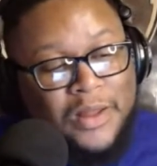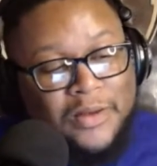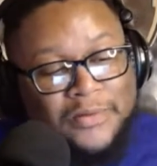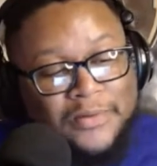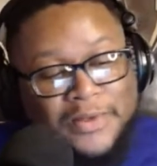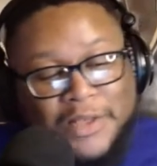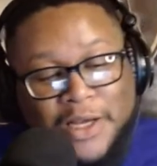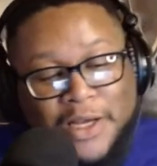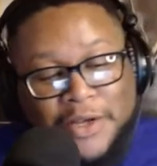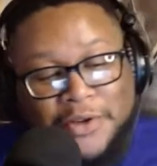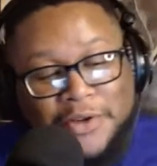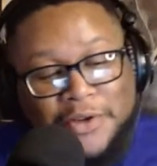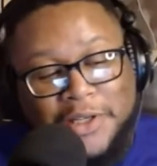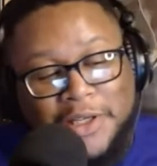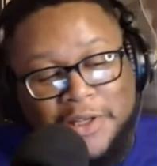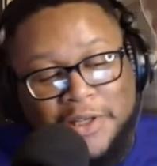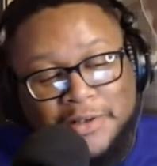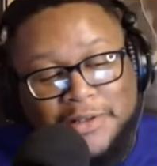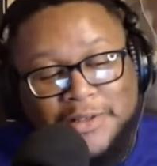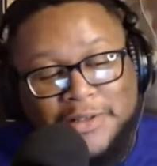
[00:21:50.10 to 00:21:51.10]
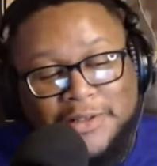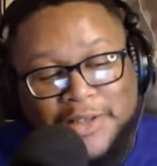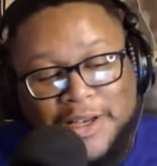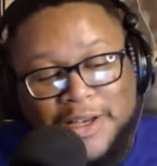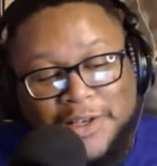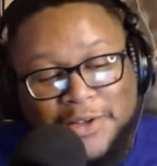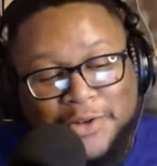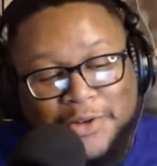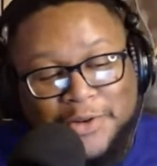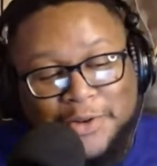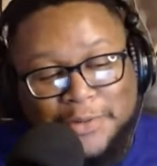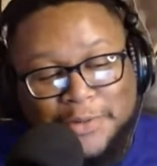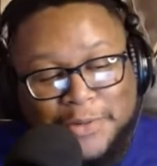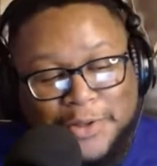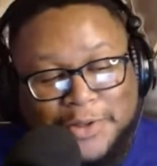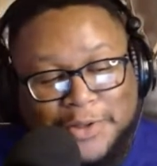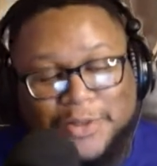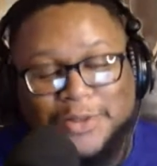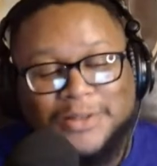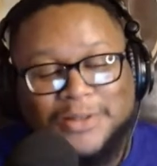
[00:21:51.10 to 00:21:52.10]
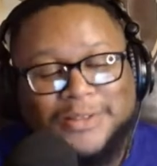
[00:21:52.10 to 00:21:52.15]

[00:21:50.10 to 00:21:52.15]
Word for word: It's not your keys. It's not your crypto.